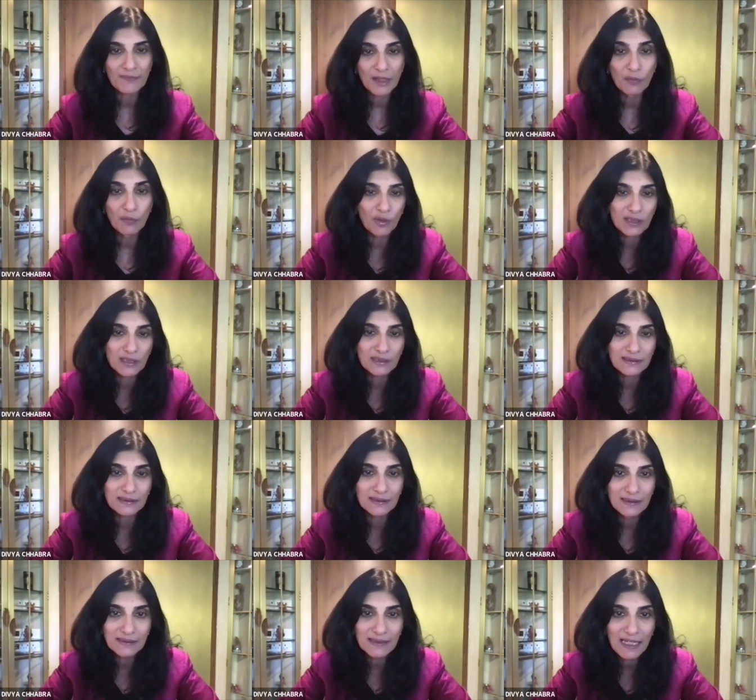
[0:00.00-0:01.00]
What does
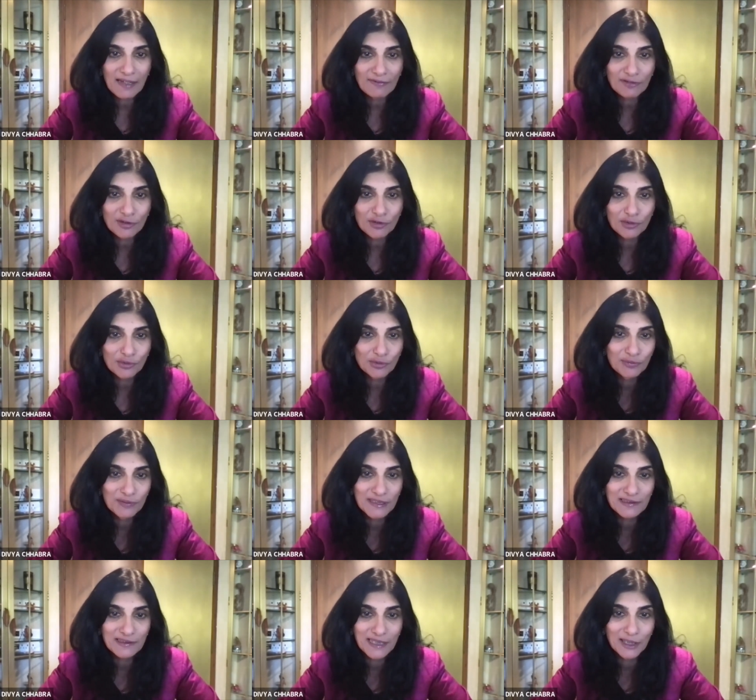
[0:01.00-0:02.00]
this have to do
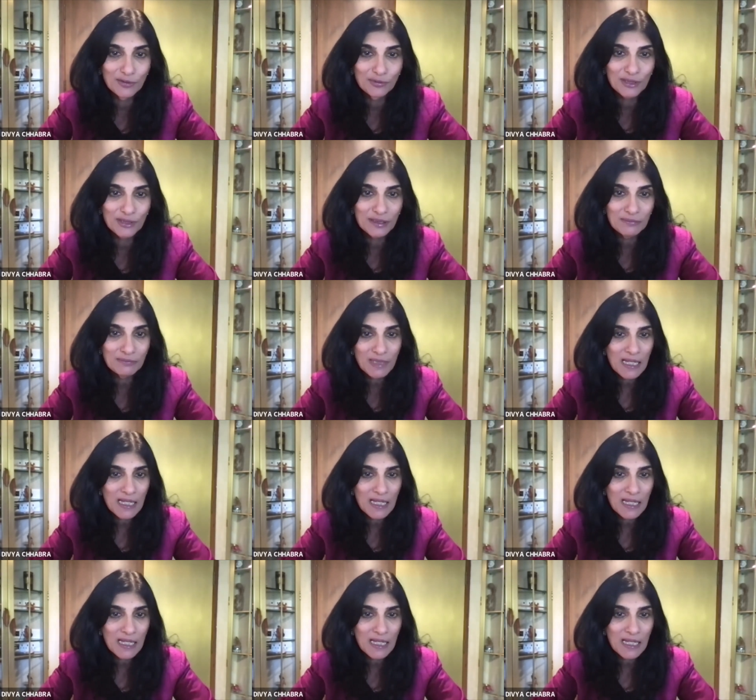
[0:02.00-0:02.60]
with tellurium?